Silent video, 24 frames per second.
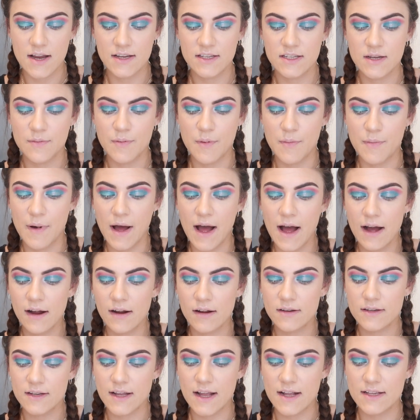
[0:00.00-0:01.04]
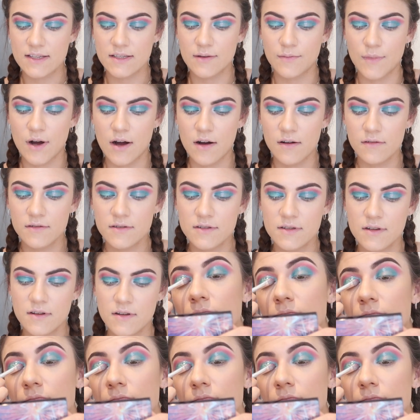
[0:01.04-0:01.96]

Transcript: and tip it back to get some out.